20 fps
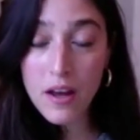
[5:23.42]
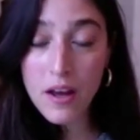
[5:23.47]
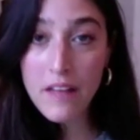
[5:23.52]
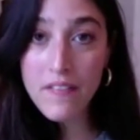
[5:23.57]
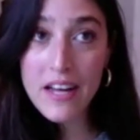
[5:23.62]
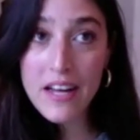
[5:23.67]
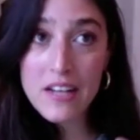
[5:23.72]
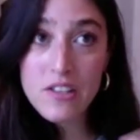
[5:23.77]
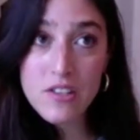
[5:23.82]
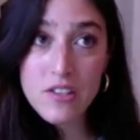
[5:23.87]
And
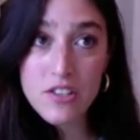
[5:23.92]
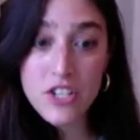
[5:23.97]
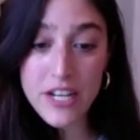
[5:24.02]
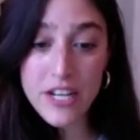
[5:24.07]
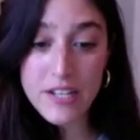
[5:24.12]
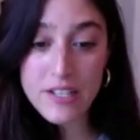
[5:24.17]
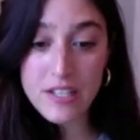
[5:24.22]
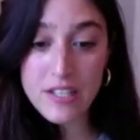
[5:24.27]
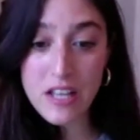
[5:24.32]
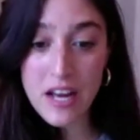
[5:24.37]
that
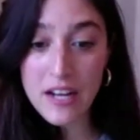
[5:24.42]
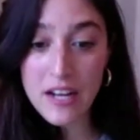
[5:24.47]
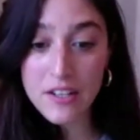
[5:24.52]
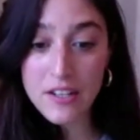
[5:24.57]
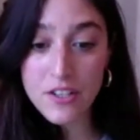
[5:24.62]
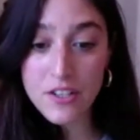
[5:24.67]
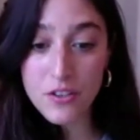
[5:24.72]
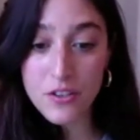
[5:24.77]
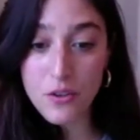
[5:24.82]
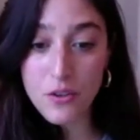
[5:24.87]
suggests
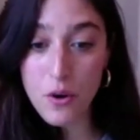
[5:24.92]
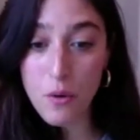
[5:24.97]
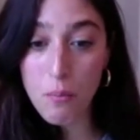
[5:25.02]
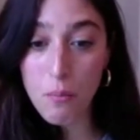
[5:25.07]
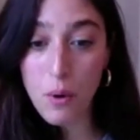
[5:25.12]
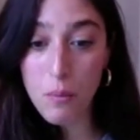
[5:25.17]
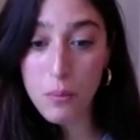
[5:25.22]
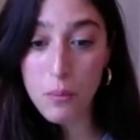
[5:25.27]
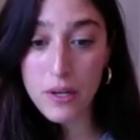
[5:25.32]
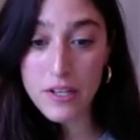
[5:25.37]
that, you know,
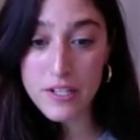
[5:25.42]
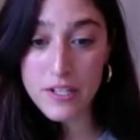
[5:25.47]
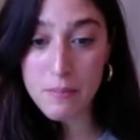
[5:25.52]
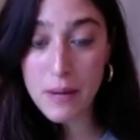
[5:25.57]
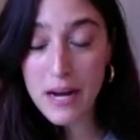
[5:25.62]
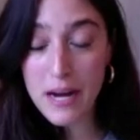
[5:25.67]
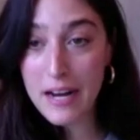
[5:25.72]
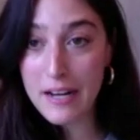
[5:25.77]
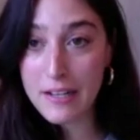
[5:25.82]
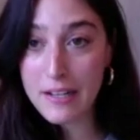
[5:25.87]
populism
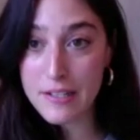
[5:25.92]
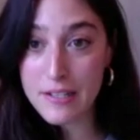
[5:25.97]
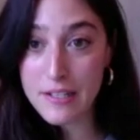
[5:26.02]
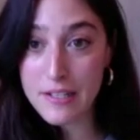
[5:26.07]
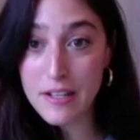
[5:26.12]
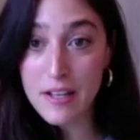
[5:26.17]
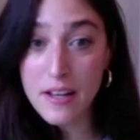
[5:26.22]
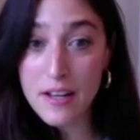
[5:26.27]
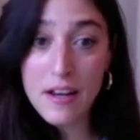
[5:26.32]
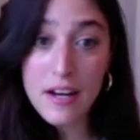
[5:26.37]
has,
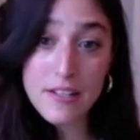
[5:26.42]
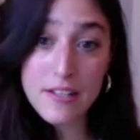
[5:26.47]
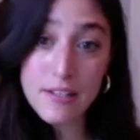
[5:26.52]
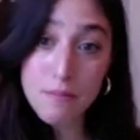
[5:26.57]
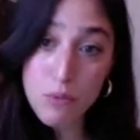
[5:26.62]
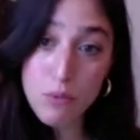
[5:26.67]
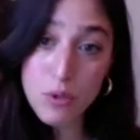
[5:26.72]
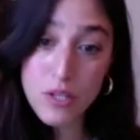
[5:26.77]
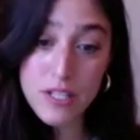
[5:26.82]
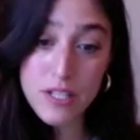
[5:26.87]
as
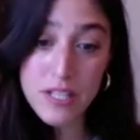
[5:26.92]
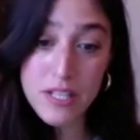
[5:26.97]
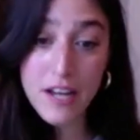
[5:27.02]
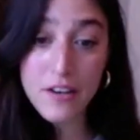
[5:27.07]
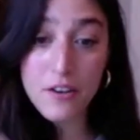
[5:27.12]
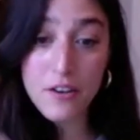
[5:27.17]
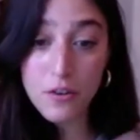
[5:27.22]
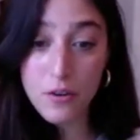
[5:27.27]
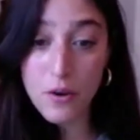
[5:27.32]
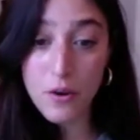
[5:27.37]
Mudde
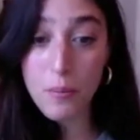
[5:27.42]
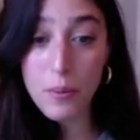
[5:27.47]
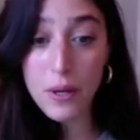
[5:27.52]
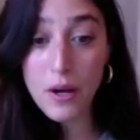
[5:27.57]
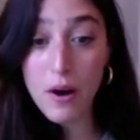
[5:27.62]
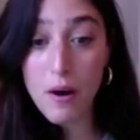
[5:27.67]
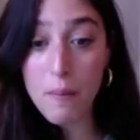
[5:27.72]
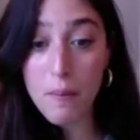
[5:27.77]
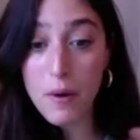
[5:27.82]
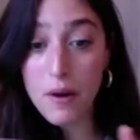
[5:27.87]
said, you know,
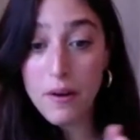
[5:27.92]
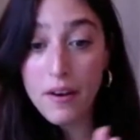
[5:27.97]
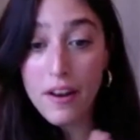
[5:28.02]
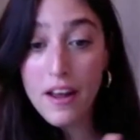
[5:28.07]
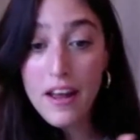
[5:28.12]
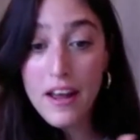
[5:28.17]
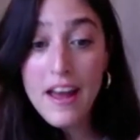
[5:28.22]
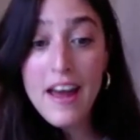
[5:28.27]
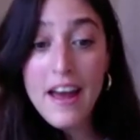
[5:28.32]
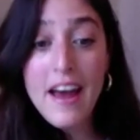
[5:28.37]
become
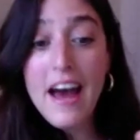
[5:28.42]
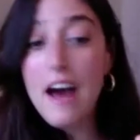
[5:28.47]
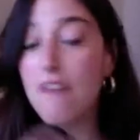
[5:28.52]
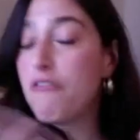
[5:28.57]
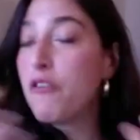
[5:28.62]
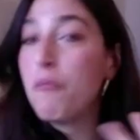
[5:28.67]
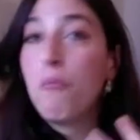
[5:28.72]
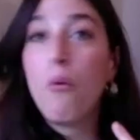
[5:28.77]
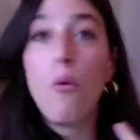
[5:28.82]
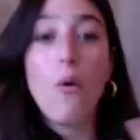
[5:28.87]
an
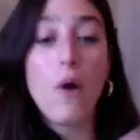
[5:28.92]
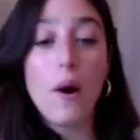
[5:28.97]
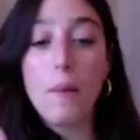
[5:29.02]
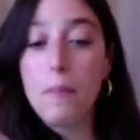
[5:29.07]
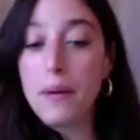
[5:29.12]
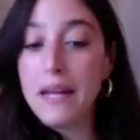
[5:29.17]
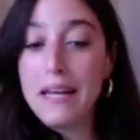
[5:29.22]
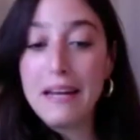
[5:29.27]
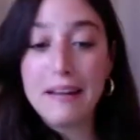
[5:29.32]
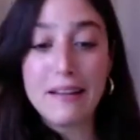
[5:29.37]
ever more
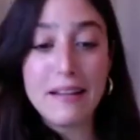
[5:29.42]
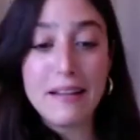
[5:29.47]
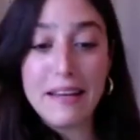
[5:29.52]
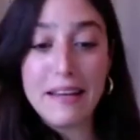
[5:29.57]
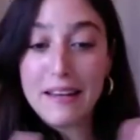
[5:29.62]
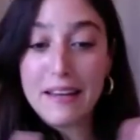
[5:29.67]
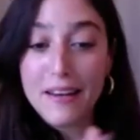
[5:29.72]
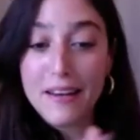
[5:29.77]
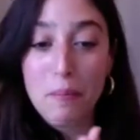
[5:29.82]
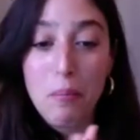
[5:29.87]

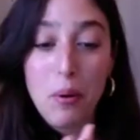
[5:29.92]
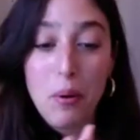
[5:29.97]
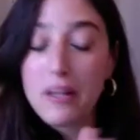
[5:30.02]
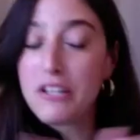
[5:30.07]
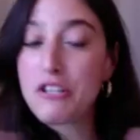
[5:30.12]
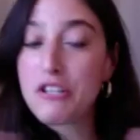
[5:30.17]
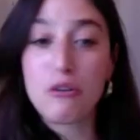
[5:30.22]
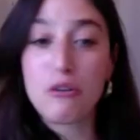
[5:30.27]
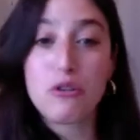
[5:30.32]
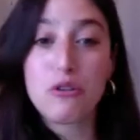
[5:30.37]
appealing
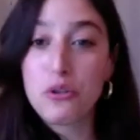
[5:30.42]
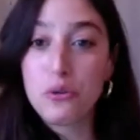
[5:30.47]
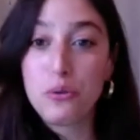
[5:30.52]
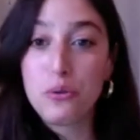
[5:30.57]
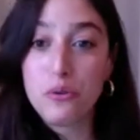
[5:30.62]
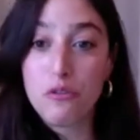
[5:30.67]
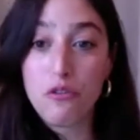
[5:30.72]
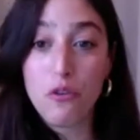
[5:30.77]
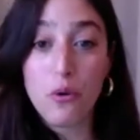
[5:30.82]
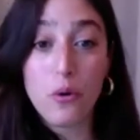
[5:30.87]
political
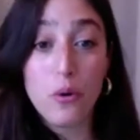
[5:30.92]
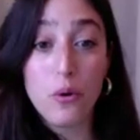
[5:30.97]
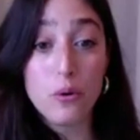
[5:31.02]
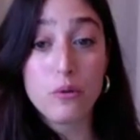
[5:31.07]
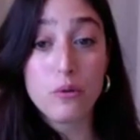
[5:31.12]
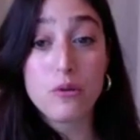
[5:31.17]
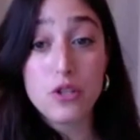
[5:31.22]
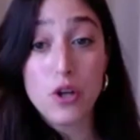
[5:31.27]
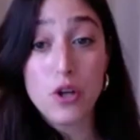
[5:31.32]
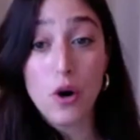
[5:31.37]
tool for
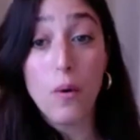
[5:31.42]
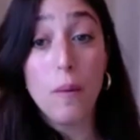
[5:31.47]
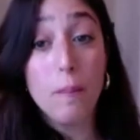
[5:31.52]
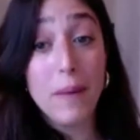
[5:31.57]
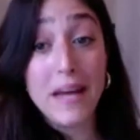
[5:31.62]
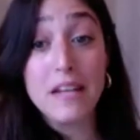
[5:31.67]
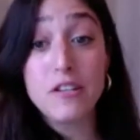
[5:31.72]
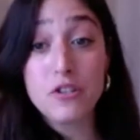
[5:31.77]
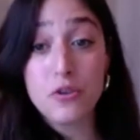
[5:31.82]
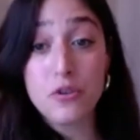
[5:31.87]
also
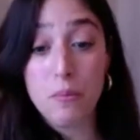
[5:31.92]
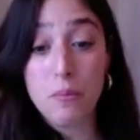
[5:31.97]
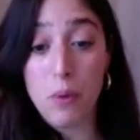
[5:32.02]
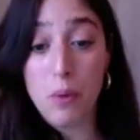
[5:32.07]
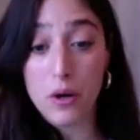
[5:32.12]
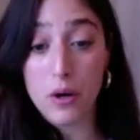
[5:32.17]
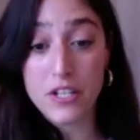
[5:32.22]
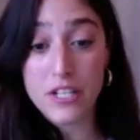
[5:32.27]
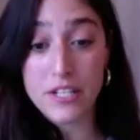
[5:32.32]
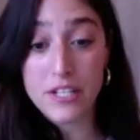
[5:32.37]
mainstream
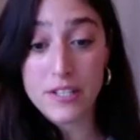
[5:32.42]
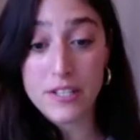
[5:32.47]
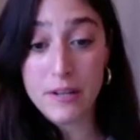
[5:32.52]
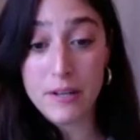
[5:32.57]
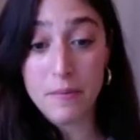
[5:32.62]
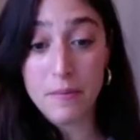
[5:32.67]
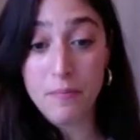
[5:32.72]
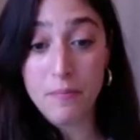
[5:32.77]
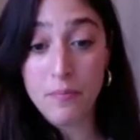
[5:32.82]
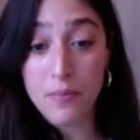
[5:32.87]
parties.
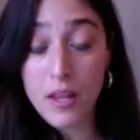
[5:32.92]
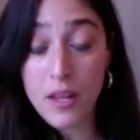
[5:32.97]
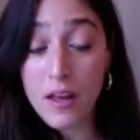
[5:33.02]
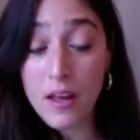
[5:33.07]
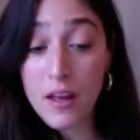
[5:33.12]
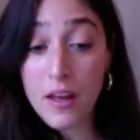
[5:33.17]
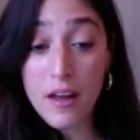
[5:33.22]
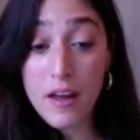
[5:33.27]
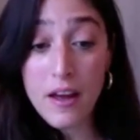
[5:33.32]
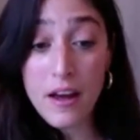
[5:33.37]
Mm -hmm.
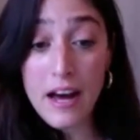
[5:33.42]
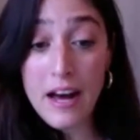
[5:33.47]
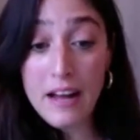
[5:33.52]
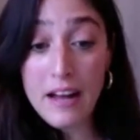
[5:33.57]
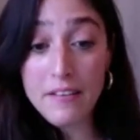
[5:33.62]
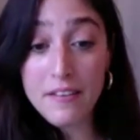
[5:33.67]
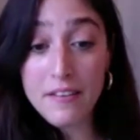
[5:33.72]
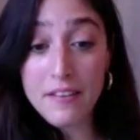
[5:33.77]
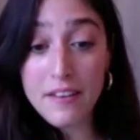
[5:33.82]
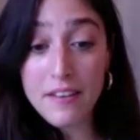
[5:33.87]

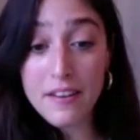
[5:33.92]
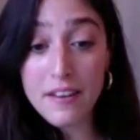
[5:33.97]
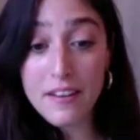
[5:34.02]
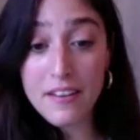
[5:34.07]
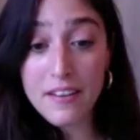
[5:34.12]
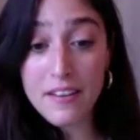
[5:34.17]
And